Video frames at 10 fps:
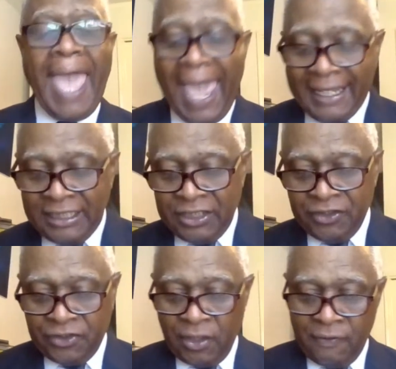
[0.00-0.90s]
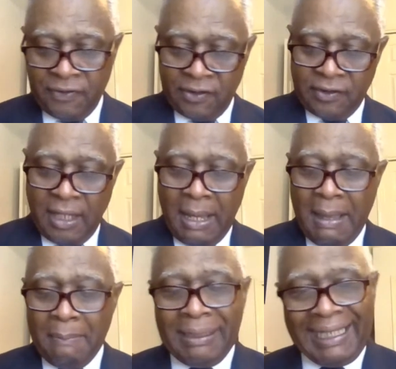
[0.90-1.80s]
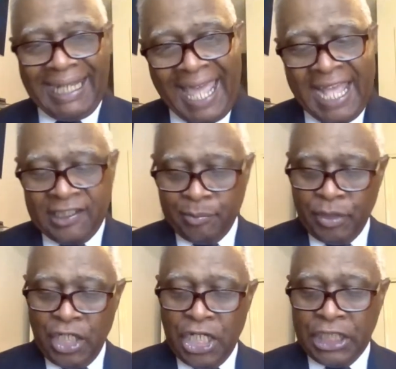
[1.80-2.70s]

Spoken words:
packaging services, plasma,